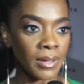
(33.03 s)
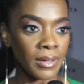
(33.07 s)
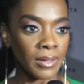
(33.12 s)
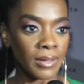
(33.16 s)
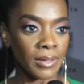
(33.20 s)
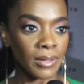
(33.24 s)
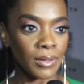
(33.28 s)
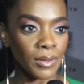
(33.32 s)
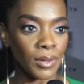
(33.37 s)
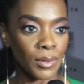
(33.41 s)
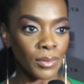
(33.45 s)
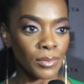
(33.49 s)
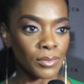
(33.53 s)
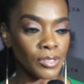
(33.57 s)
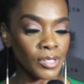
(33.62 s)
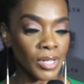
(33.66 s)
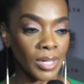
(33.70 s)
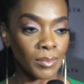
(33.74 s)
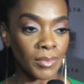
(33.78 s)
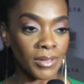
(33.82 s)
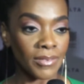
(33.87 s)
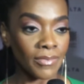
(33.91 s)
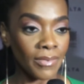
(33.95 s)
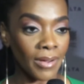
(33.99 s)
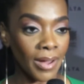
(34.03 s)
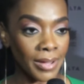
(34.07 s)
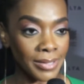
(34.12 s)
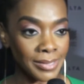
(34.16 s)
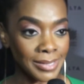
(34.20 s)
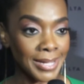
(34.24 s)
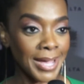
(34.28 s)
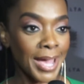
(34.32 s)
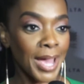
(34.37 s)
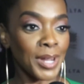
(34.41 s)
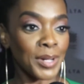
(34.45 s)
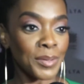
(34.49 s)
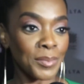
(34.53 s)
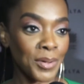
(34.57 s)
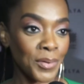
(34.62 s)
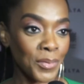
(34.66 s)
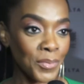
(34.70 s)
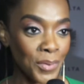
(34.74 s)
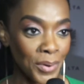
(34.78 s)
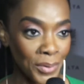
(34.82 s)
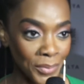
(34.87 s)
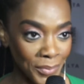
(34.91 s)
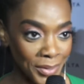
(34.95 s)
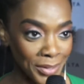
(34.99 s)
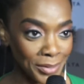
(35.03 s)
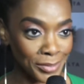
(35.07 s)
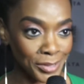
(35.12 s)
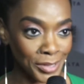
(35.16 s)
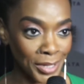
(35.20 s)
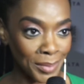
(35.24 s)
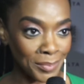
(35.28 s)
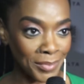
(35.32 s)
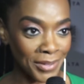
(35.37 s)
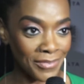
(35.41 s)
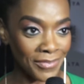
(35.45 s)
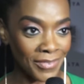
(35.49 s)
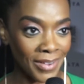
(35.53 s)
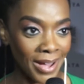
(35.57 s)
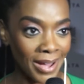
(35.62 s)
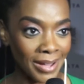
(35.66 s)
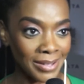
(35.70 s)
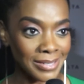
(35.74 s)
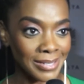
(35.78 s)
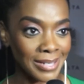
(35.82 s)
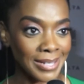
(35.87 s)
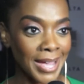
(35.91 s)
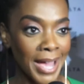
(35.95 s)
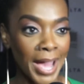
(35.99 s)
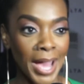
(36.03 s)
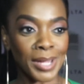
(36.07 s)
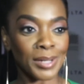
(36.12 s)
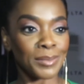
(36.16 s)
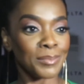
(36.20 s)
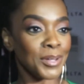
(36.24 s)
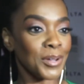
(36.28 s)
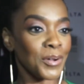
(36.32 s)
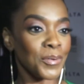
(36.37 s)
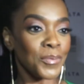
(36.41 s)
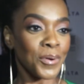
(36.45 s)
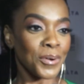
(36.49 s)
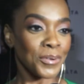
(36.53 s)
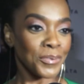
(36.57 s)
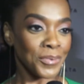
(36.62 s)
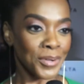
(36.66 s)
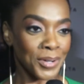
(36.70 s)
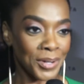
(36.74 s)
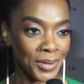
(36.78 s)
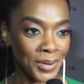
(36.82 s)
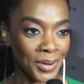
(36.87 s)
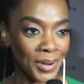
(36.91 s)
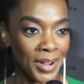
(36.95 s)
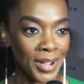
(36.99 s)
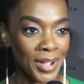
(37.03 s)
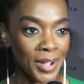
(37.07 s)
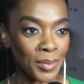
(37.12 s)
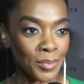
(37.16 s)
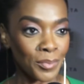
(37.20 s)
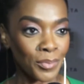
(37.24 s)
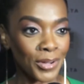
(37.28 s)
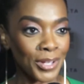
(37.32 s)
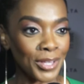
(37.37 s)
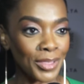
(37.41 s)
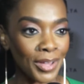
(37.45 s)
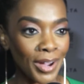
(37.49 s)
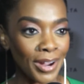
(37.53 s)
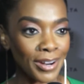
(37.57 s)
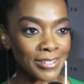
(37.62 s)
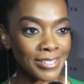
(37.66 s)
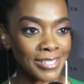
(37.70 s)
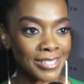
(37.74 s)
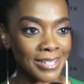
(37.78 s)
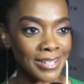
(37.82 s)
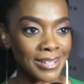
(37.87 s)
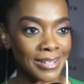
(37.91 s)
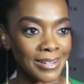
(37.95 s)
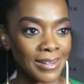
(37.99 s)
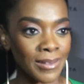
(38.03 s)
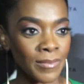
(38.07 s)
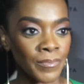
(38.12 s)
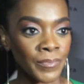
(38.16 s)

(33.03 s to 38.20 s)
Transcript: you know, Jamie Foxx, Academy Award winner Jamie Foxx, Academy Award winner Brie Larson,